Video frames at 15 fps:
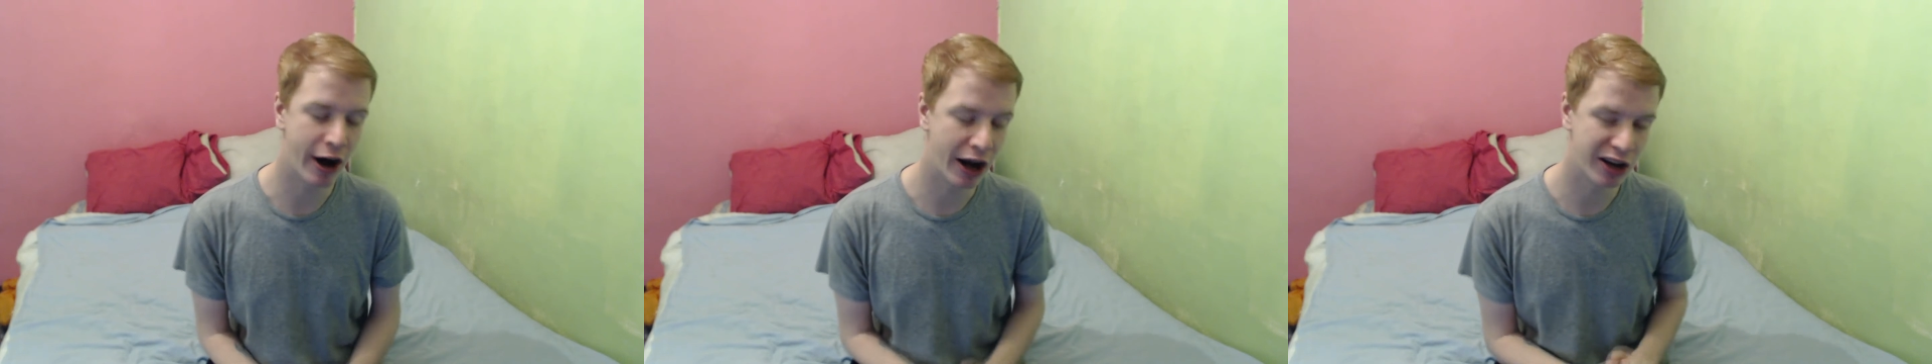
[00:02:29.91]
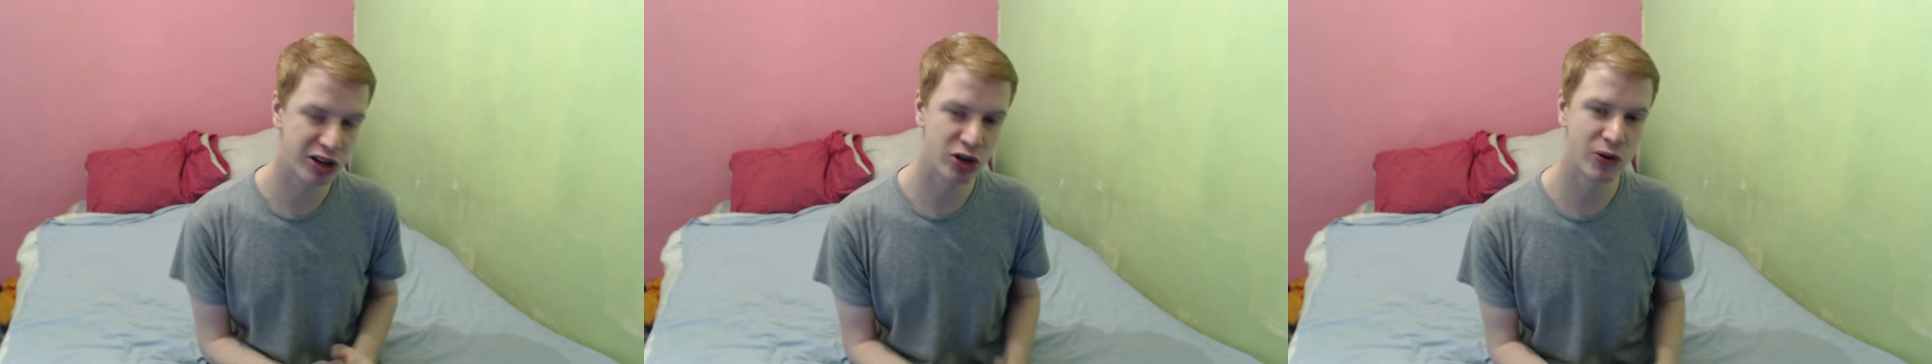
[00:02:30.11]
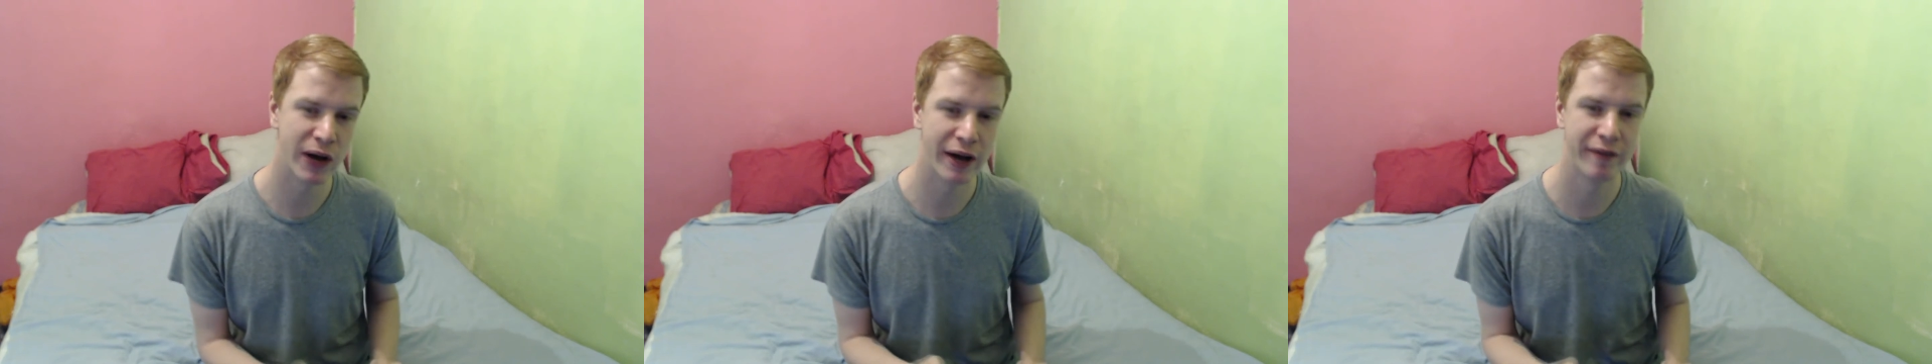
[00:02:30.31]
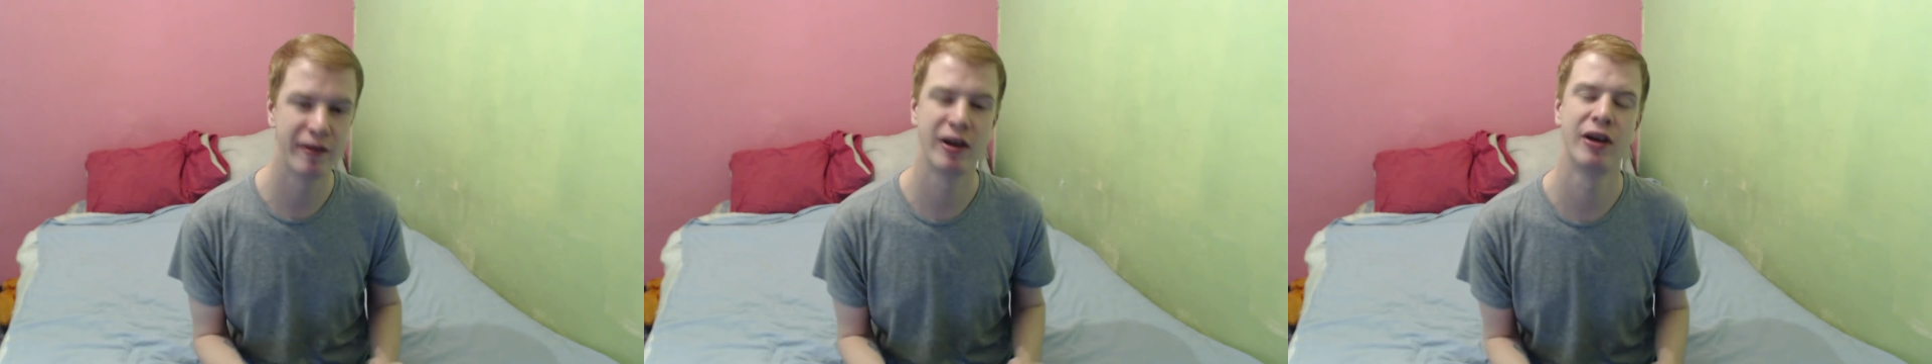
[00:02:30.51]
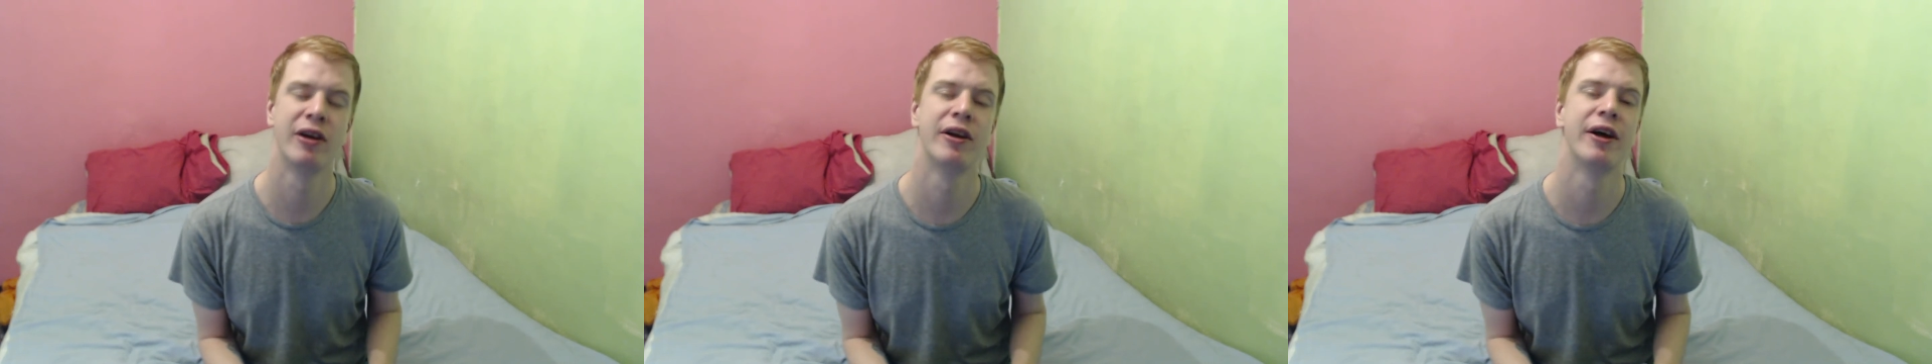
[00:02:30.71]
I do have
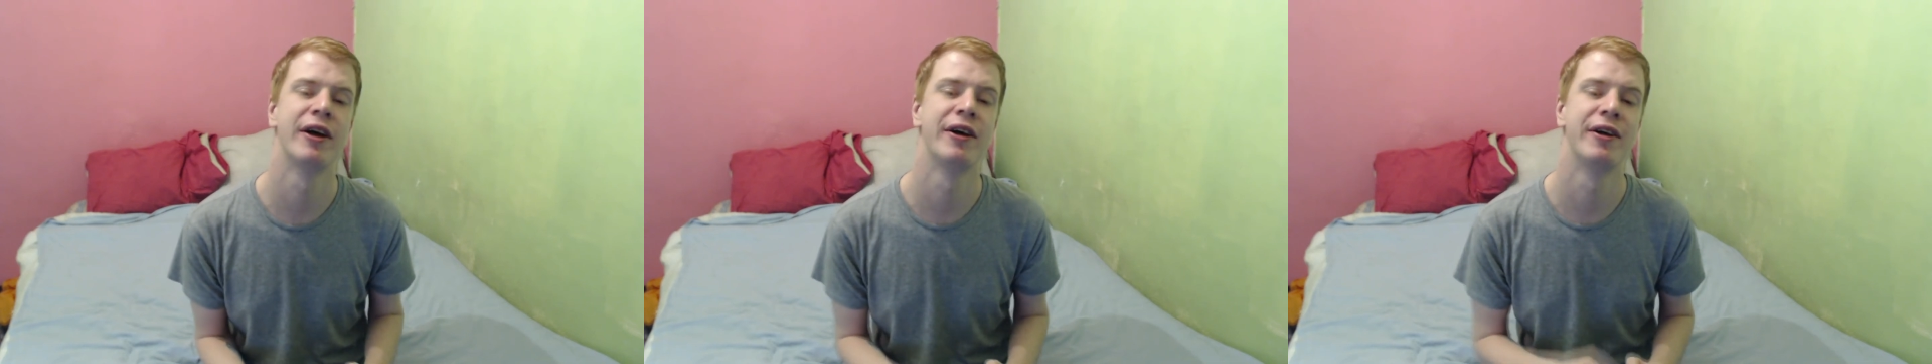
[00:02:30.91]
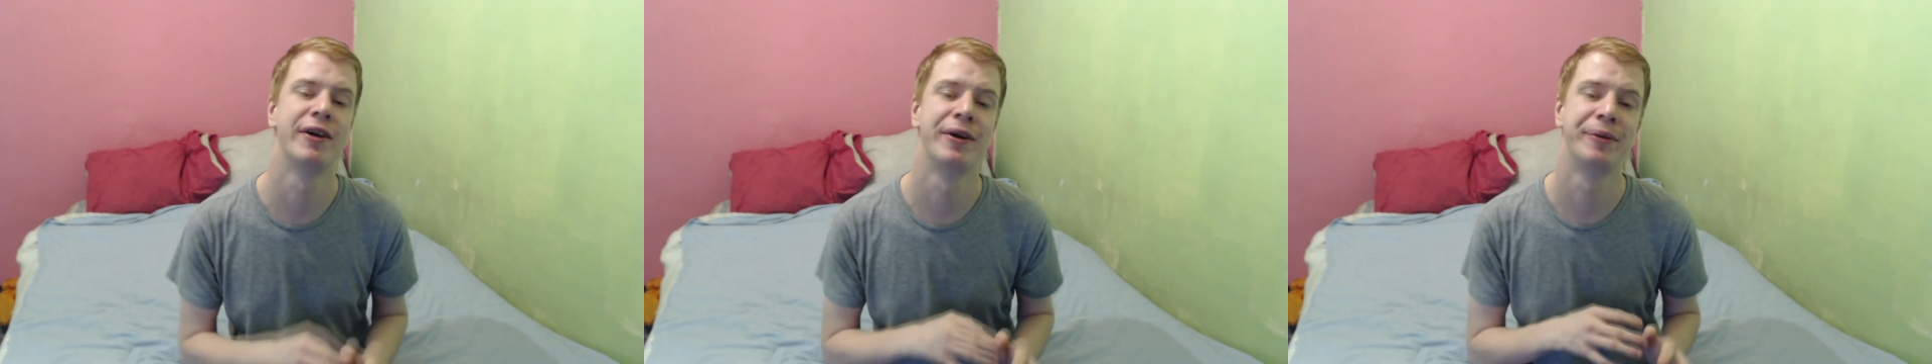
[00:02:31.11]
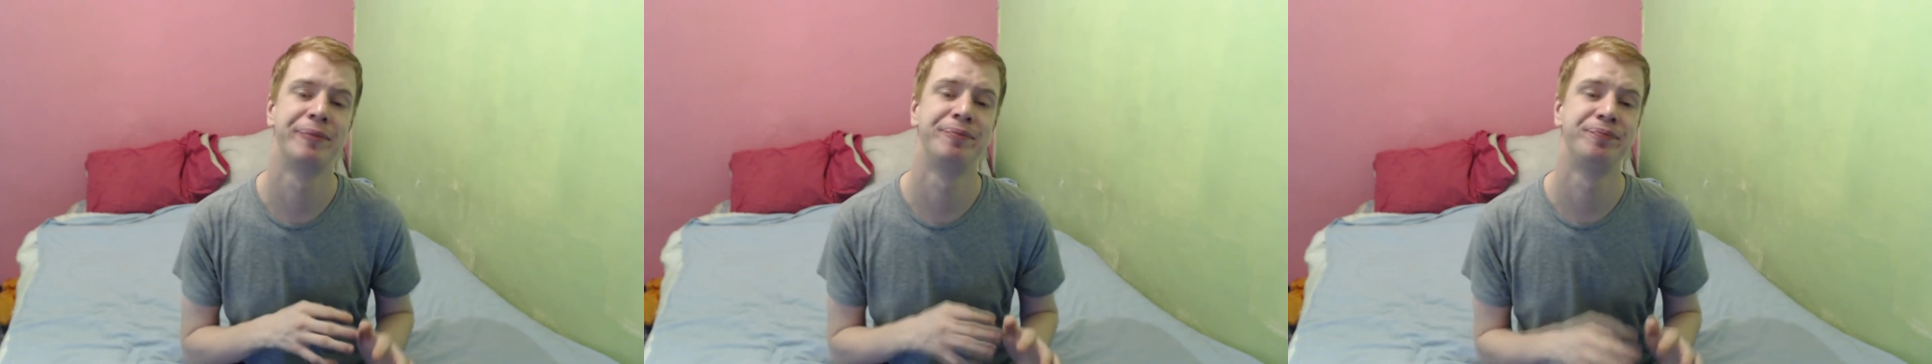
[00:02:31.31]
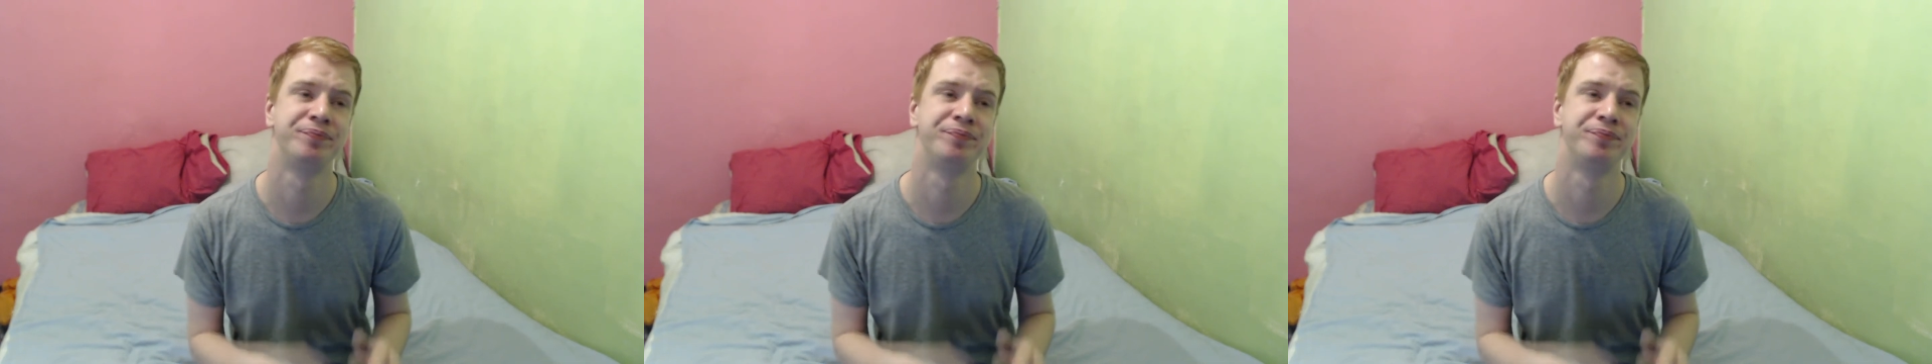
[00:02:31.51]
a,